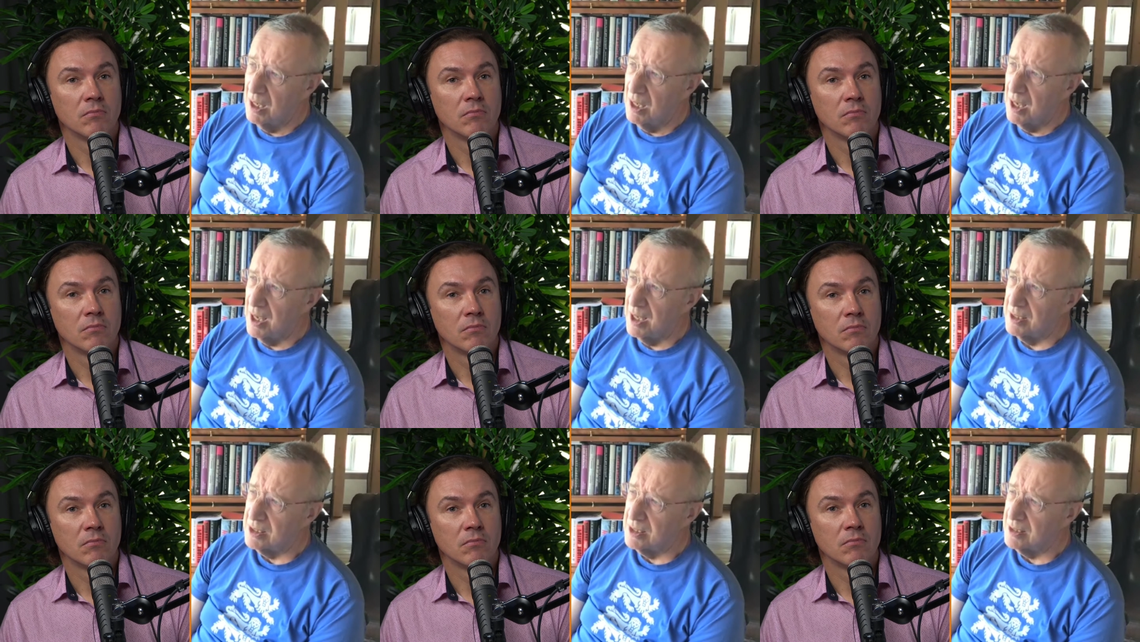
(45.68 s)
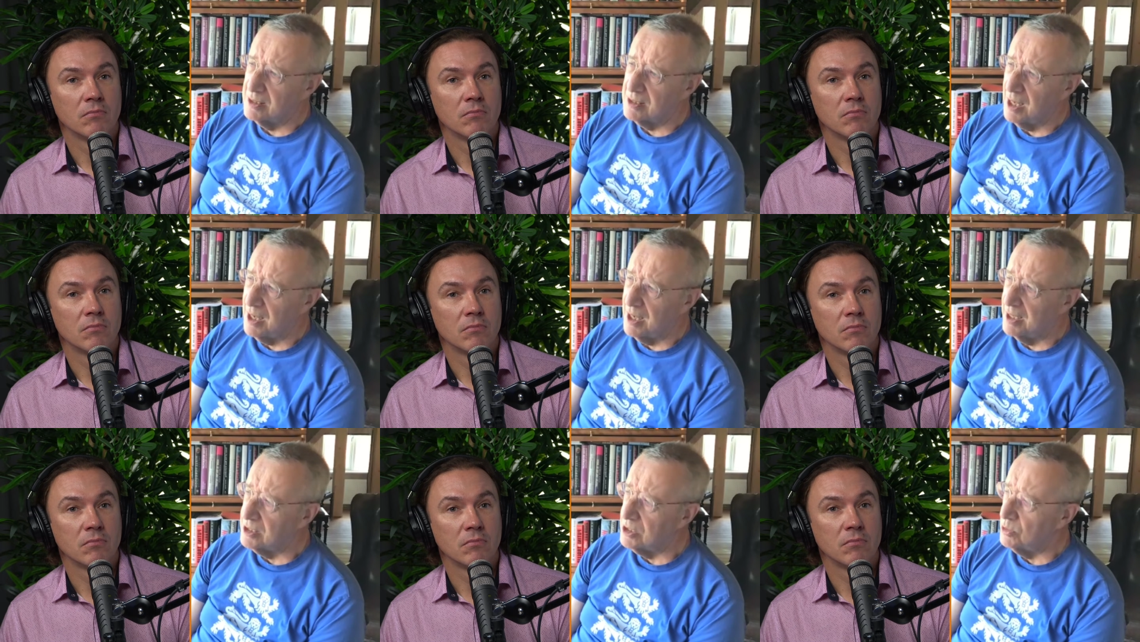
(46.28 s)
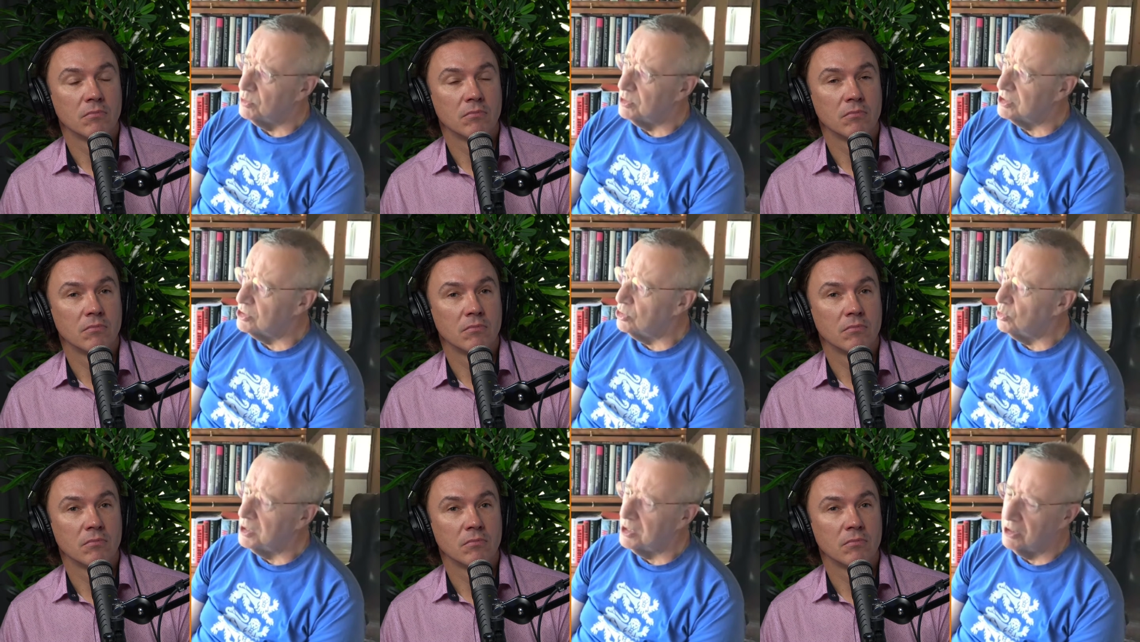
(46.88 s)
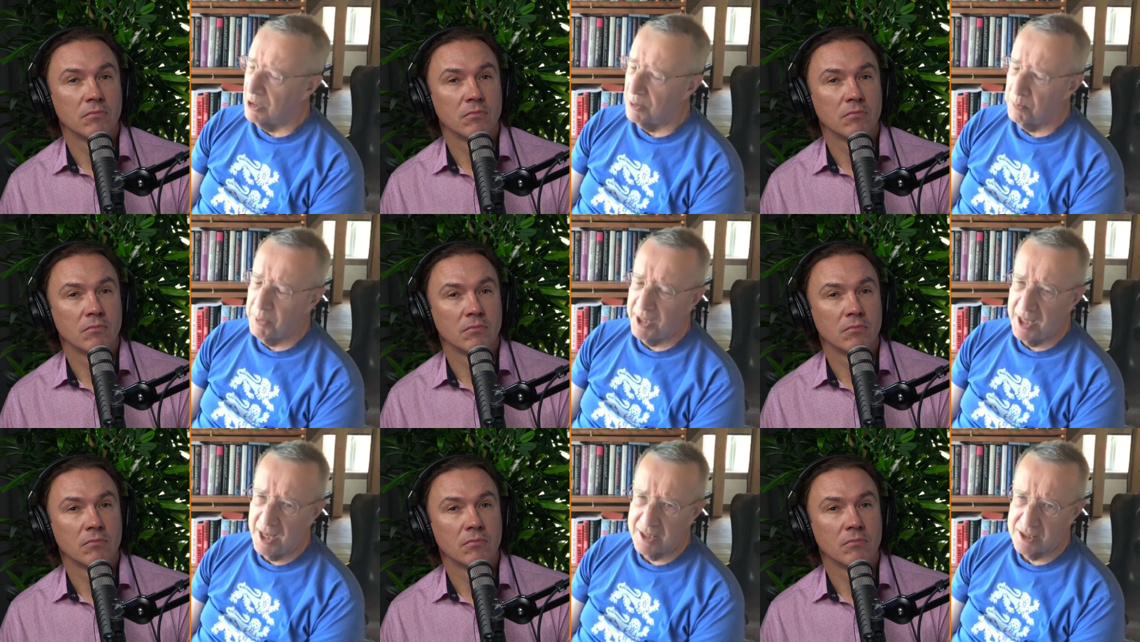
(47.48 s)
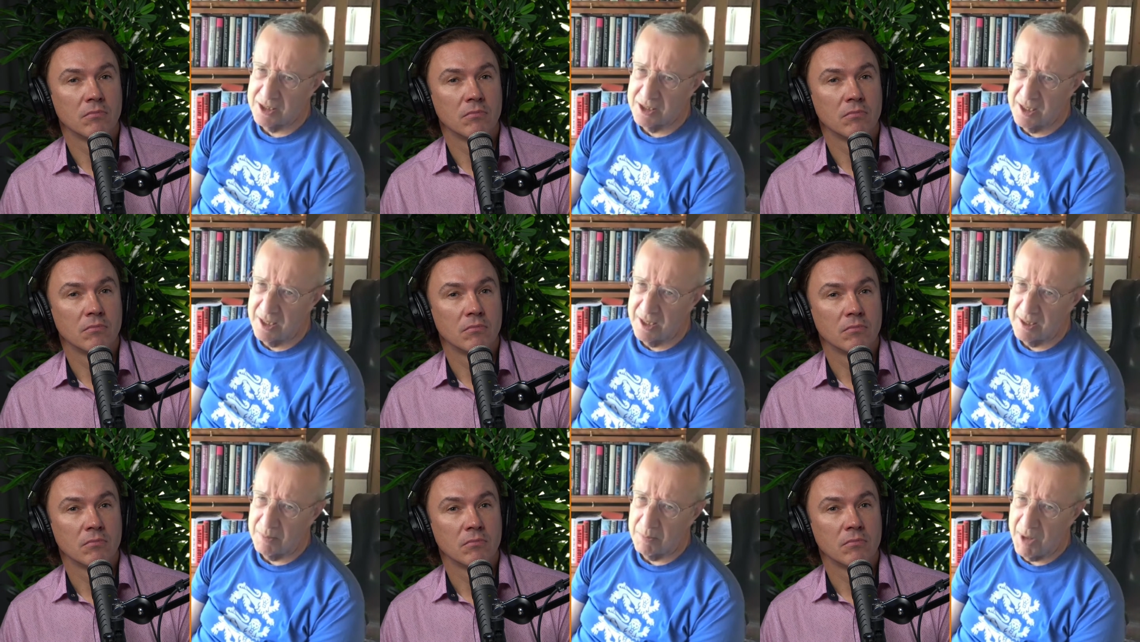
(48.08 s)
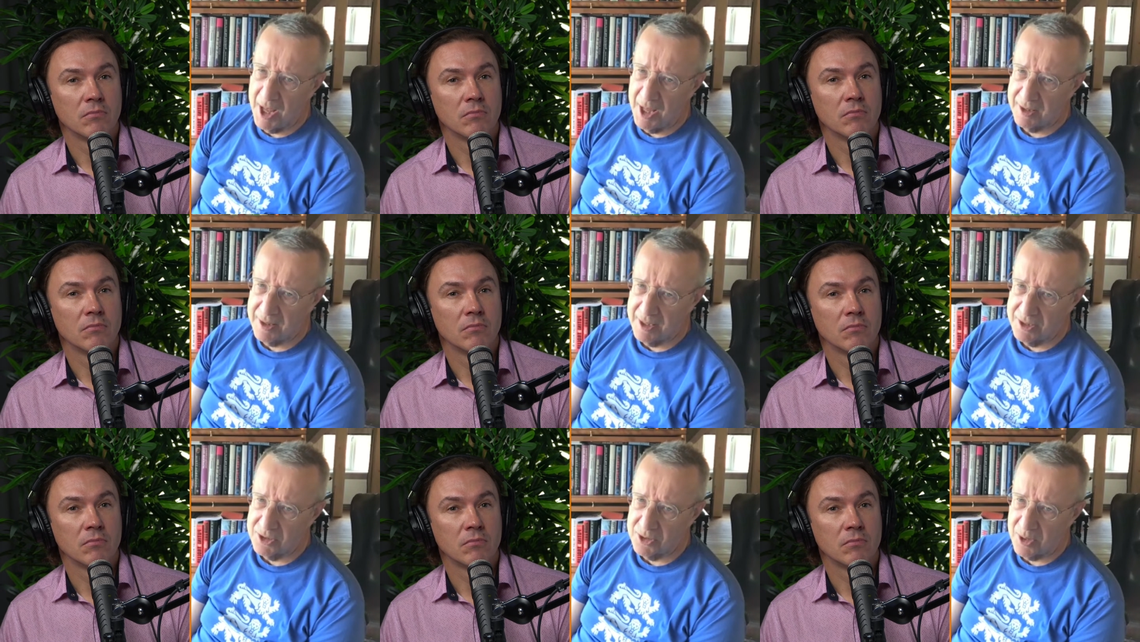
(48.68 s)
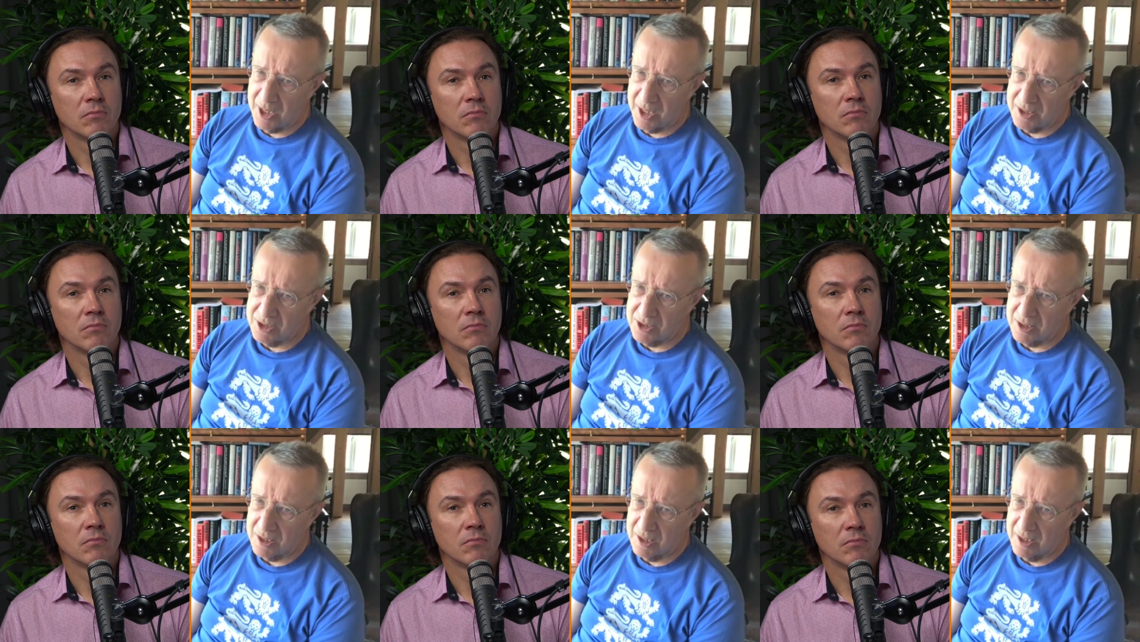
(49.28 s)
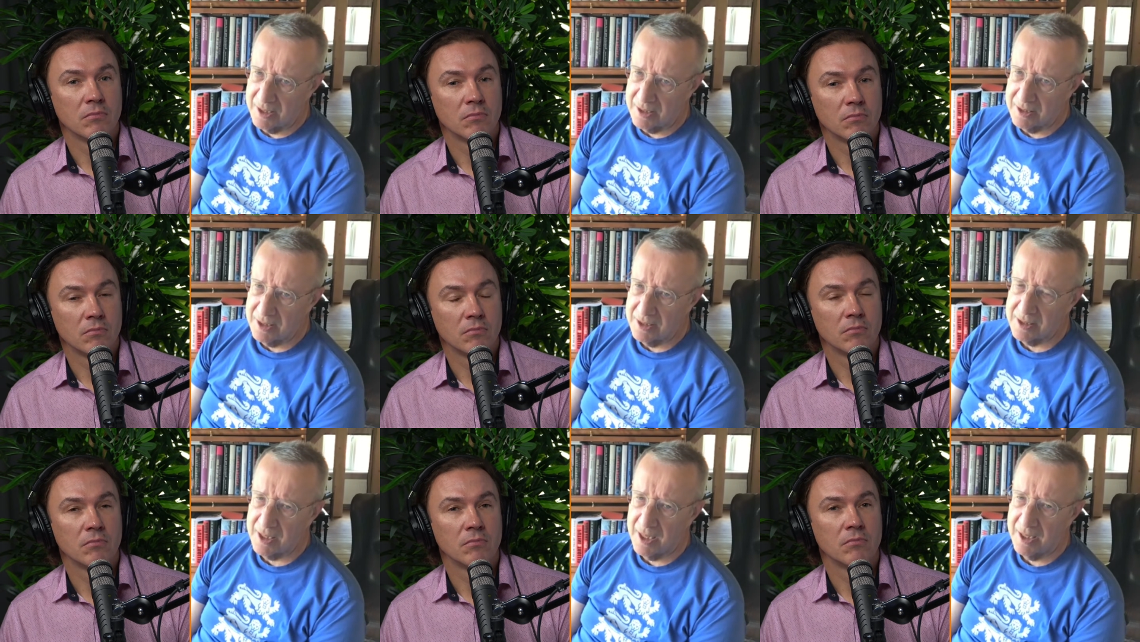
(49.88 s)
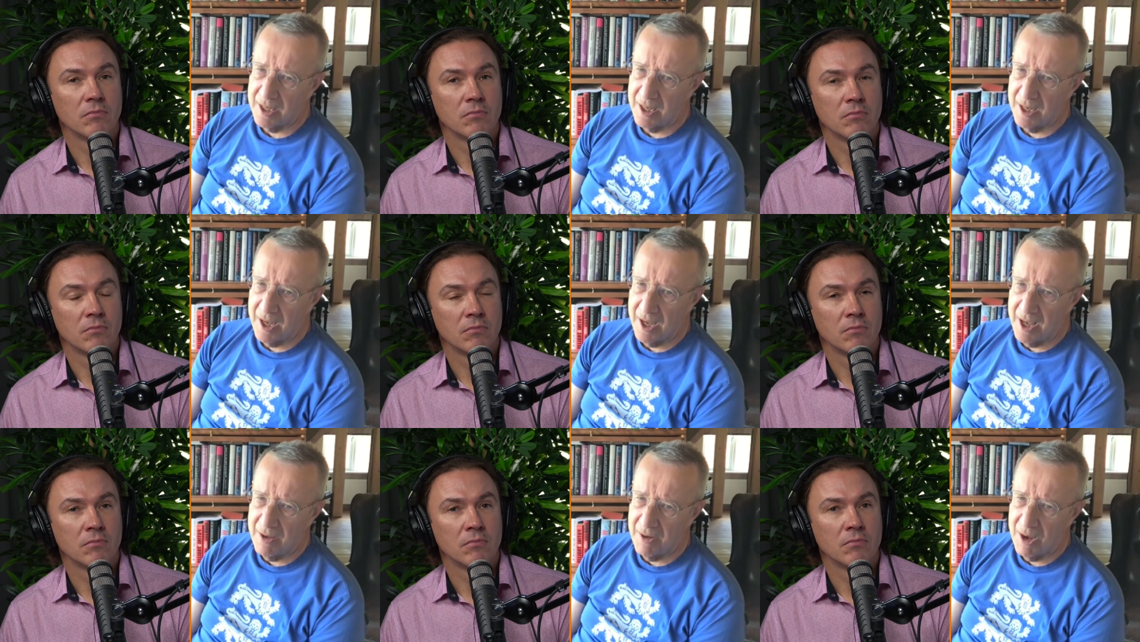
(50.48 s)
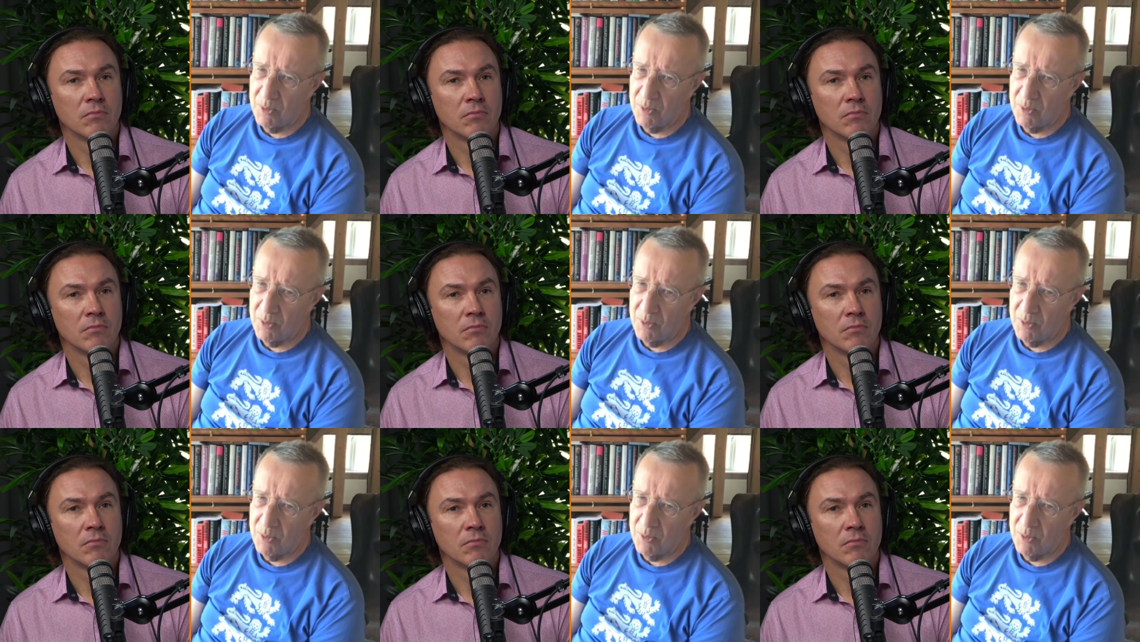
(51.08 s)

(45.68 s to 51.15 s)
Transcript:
Speaker 1: And she said, and she was doing her PhD in math education. And she said, I, I